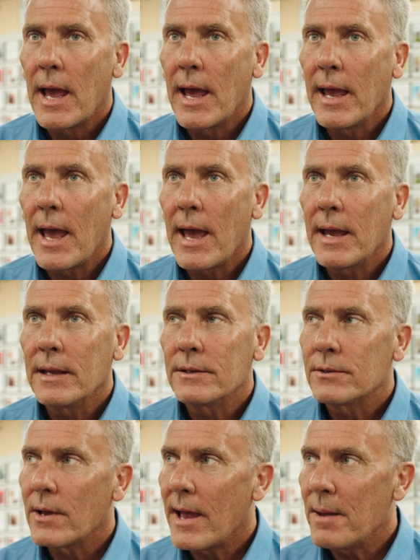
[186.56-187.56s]

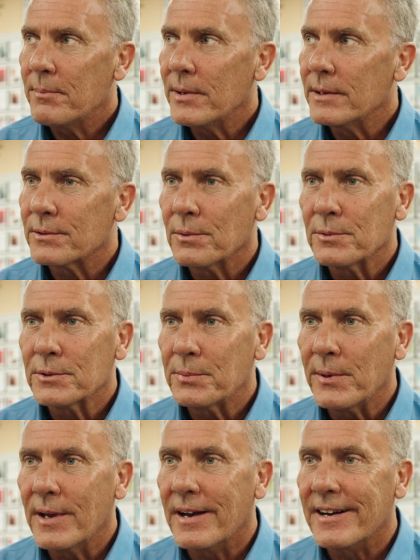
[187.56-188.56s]
It's happy is
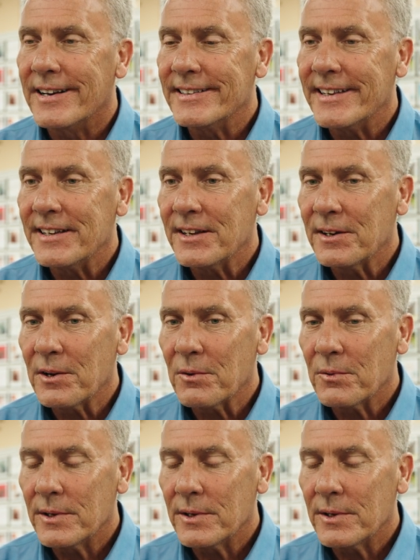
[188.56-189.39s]
almost beyond it. When